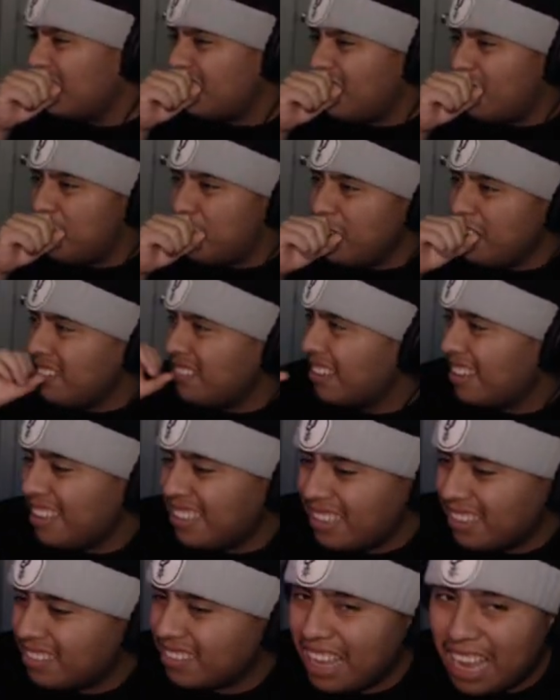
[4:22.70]
The music
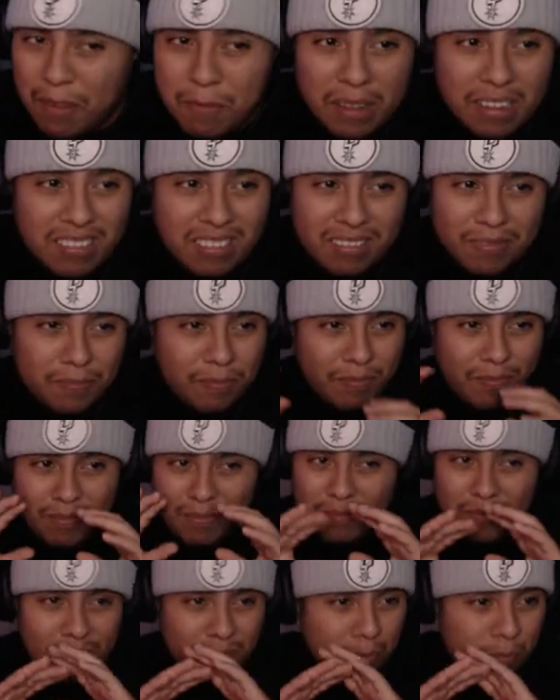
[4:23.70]
in this game is
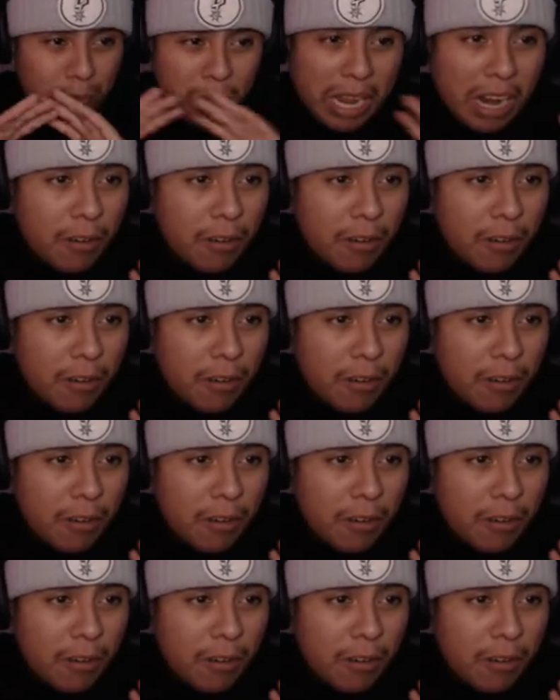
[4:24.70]
pure